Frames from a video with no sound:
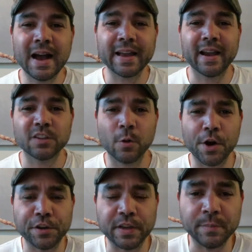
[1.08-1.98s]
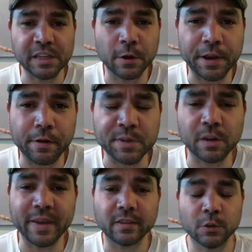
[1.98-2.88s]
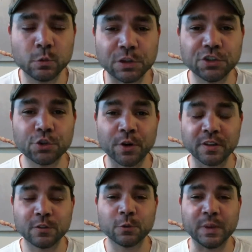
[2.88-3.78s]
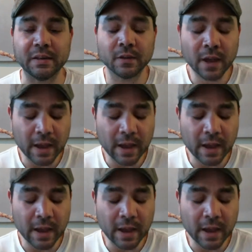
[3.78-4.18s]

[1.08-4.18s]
Hi guys, how are you? Camilo here. I'm going to make this one short and sweet.